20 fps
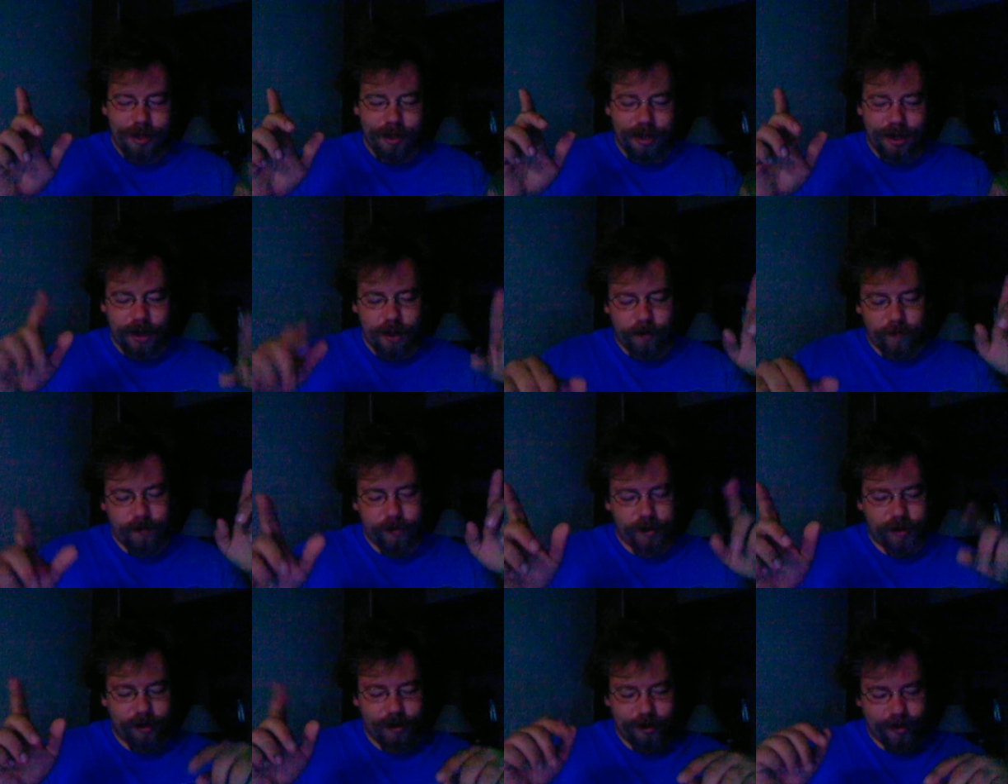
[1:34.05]
Yeah, I'll
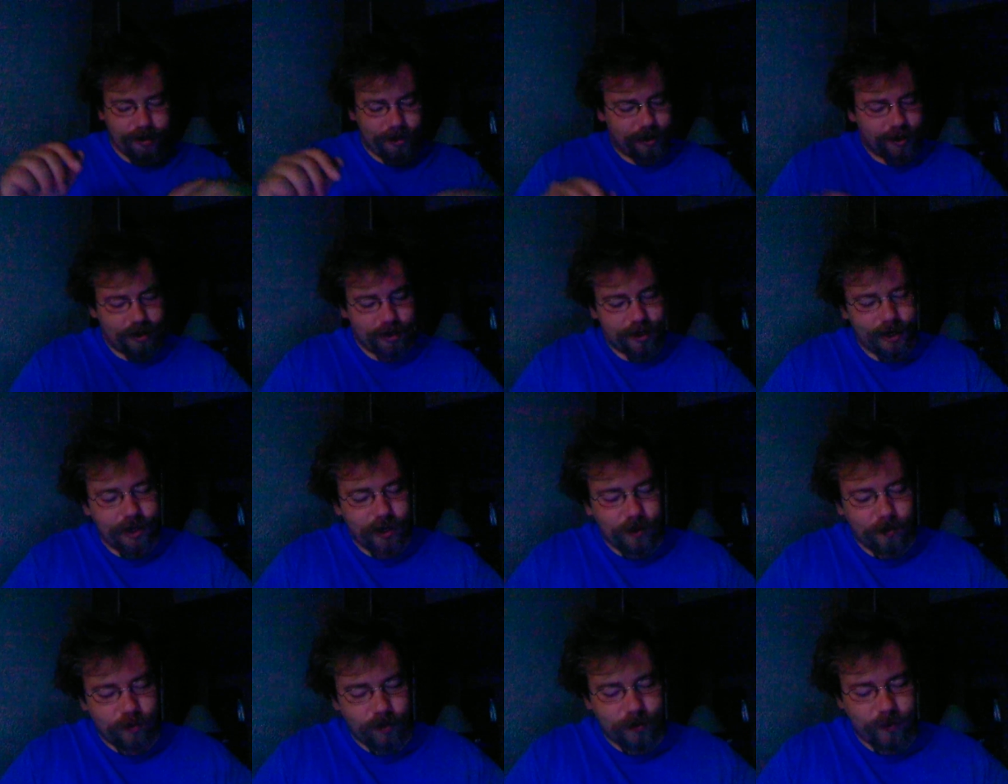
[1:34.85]
put a link in the
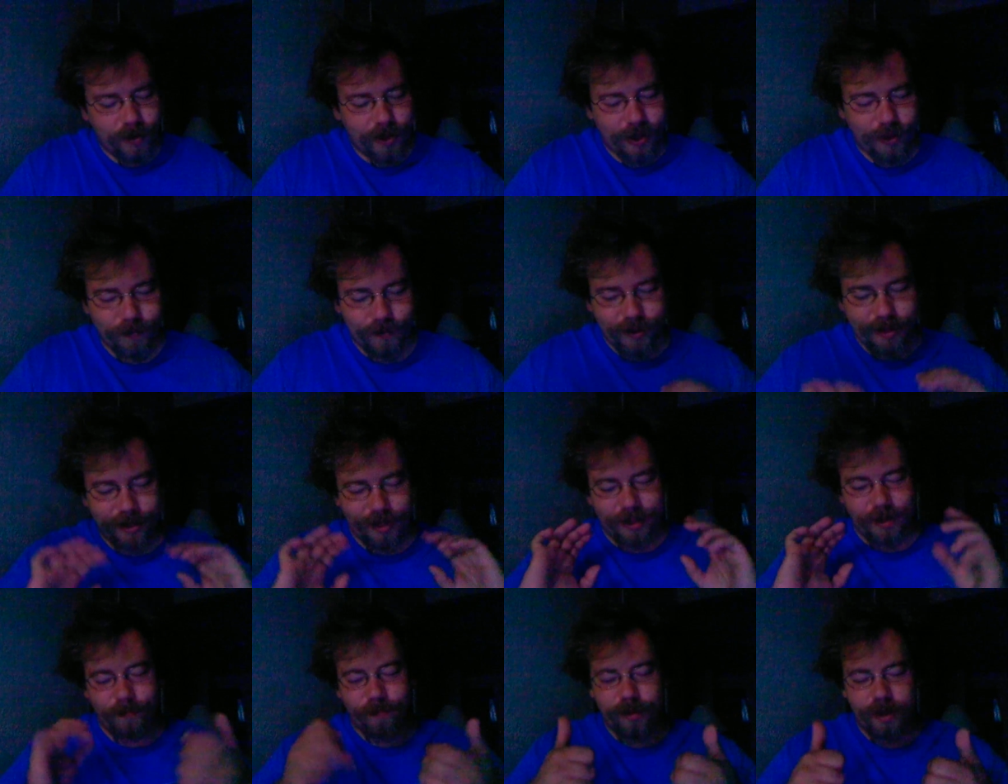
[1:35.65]
Dealing McBob.
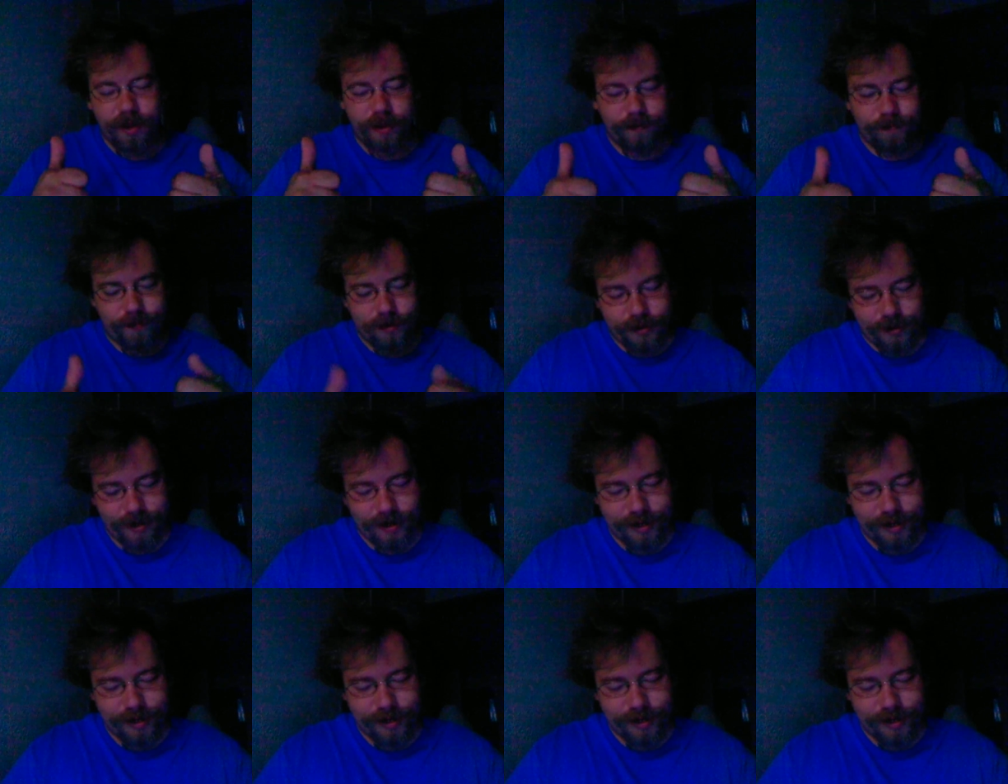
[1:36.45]
Yep, yep.